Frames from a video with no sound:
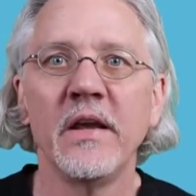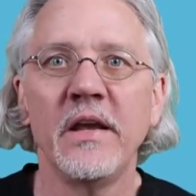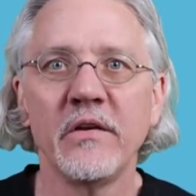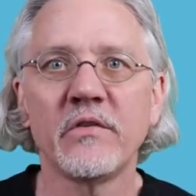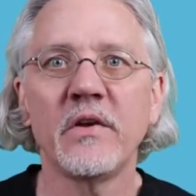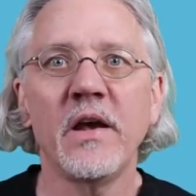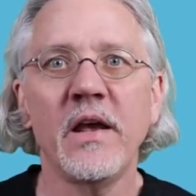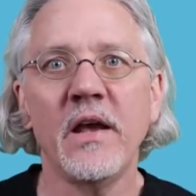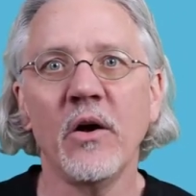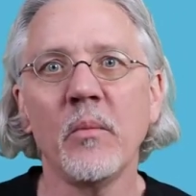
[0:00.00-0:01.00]
is to
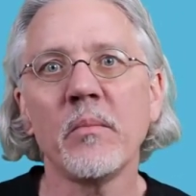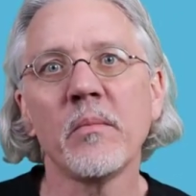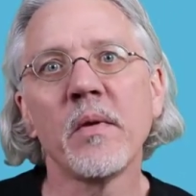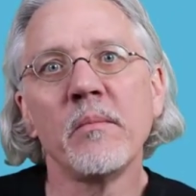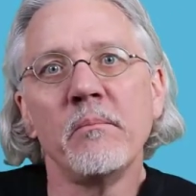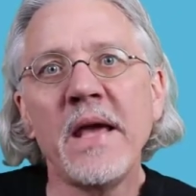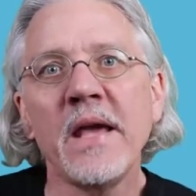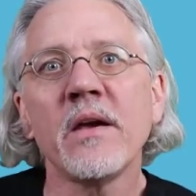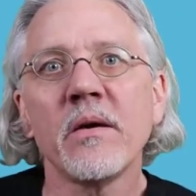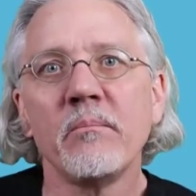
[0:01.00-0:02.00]
help
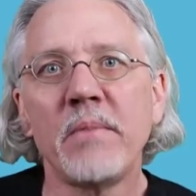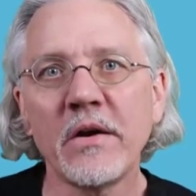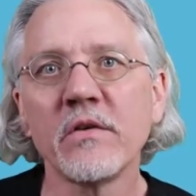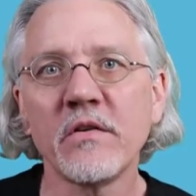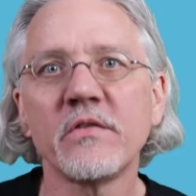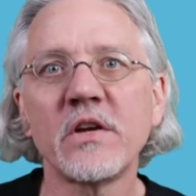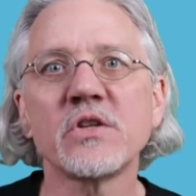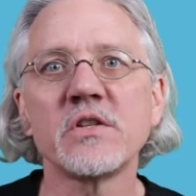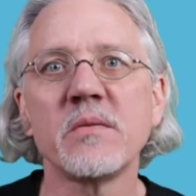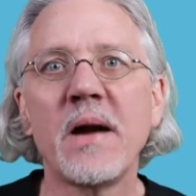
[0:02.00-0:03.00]
make better
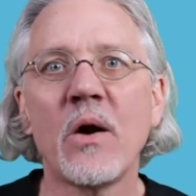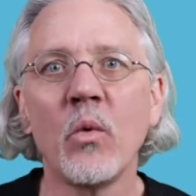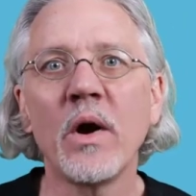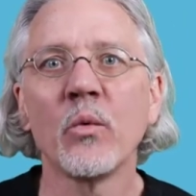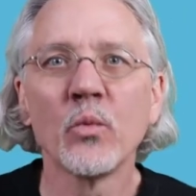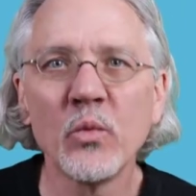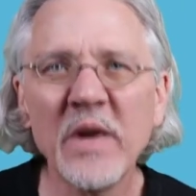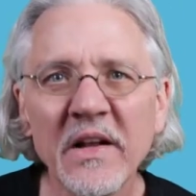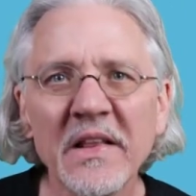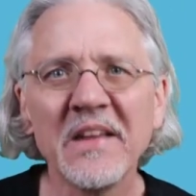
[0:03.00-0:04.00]
decisions about what
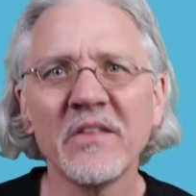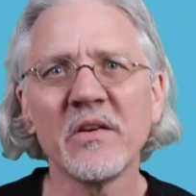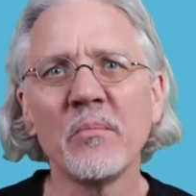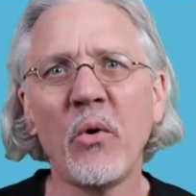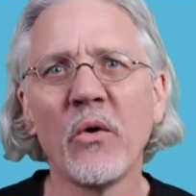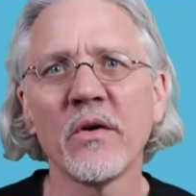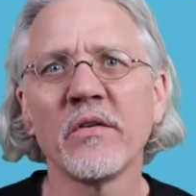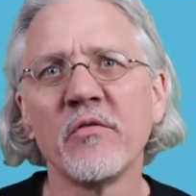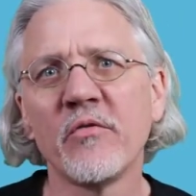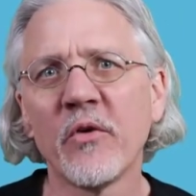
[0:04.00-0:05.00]
really is
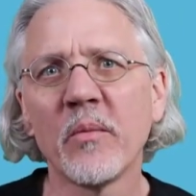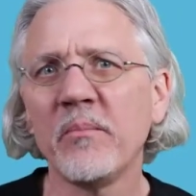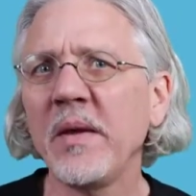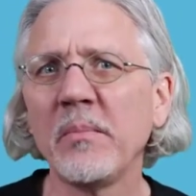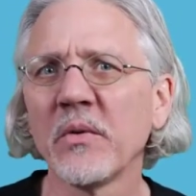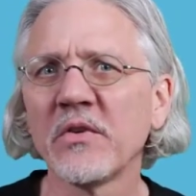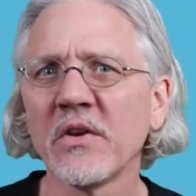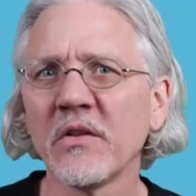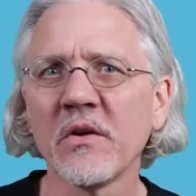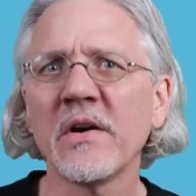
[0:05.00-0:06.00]
important for people
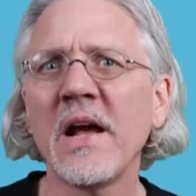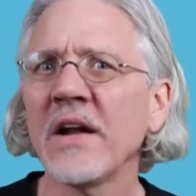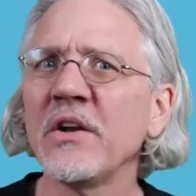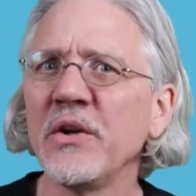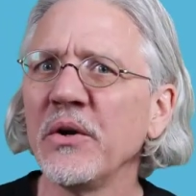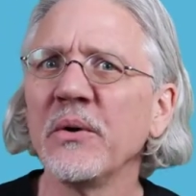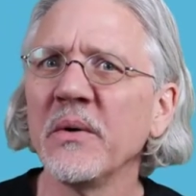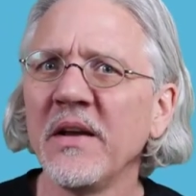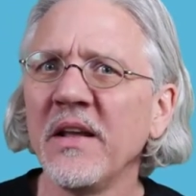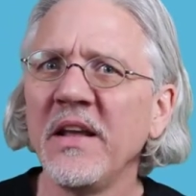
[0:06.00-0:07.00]
to learn how to
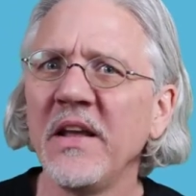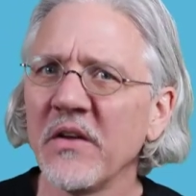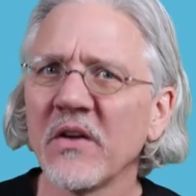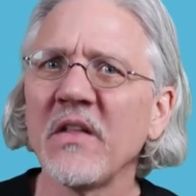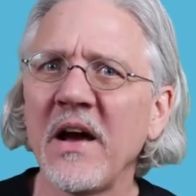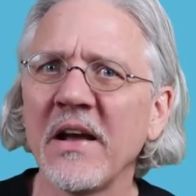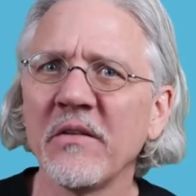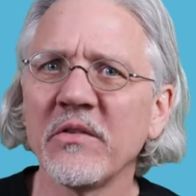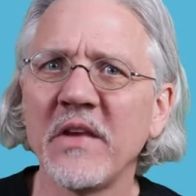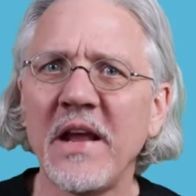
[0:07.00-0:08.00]
do in their lives.